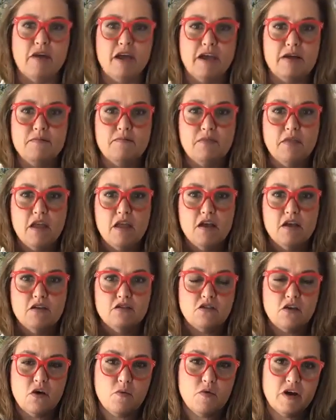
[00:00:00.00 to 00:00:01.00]
right?
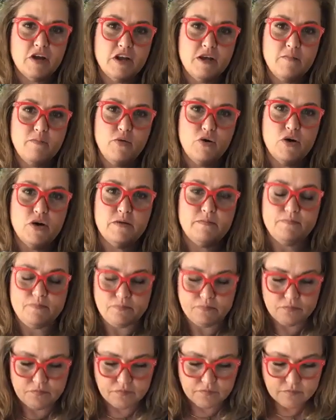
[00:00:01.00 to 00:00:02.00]
So we're going to
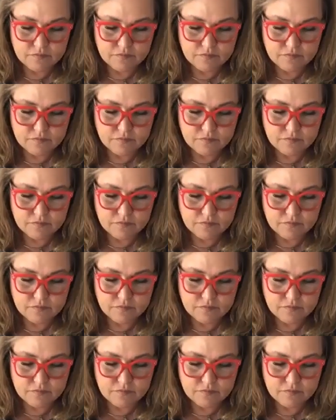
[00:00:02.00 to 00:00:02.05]
put